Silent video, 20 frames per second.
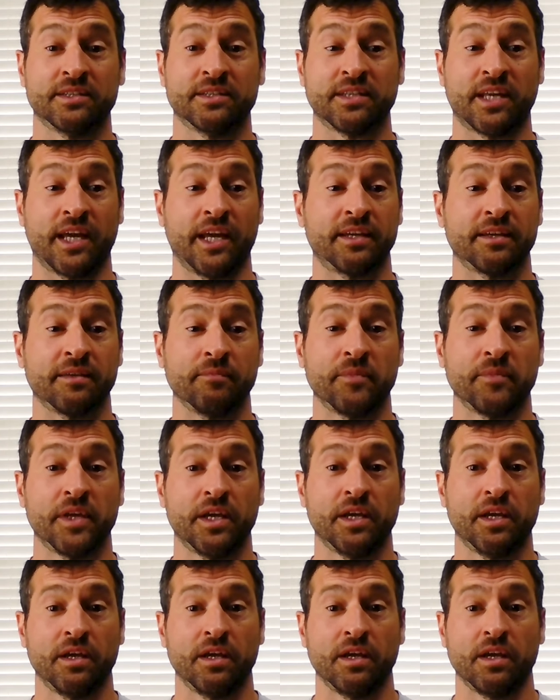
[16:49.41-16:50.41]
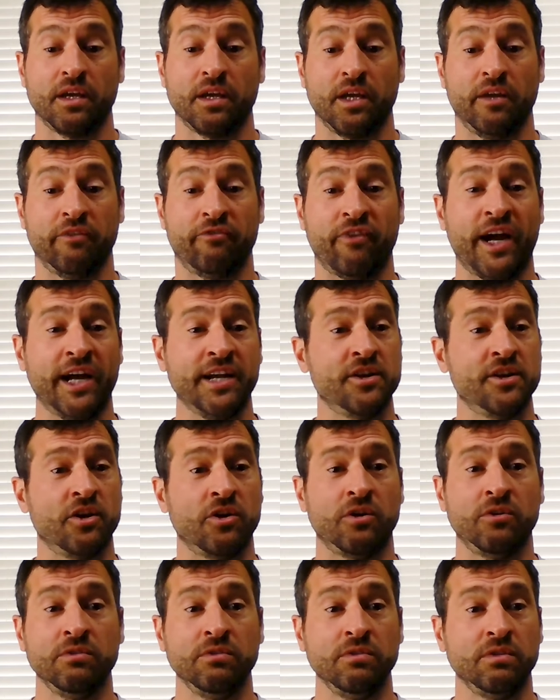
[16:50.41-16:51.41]
Cause like, if I
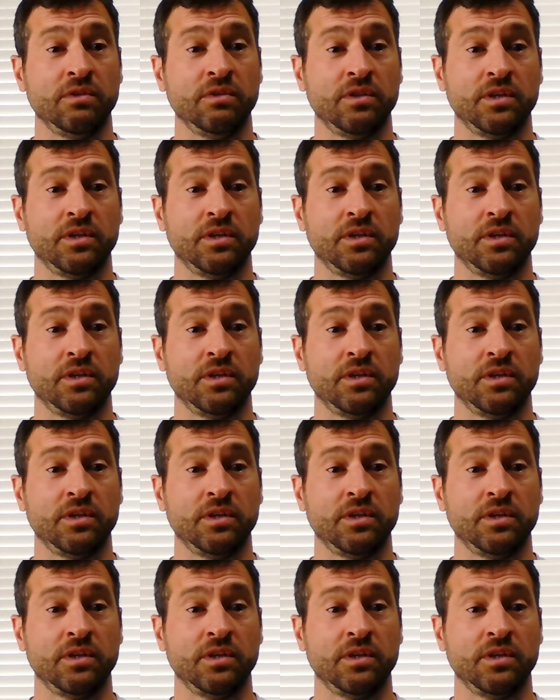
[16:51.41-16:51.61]
know